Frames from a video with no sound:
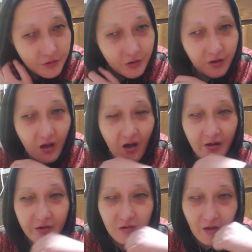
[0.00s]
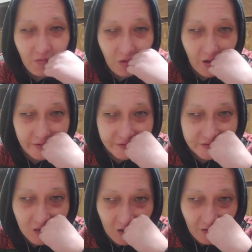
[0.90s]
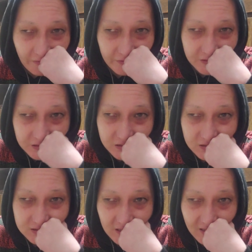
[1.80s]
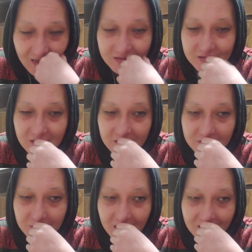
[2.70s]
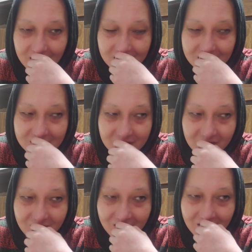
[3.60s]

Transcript: So yeah, I do have a lot of stuff. It's just that I just have to make it, so.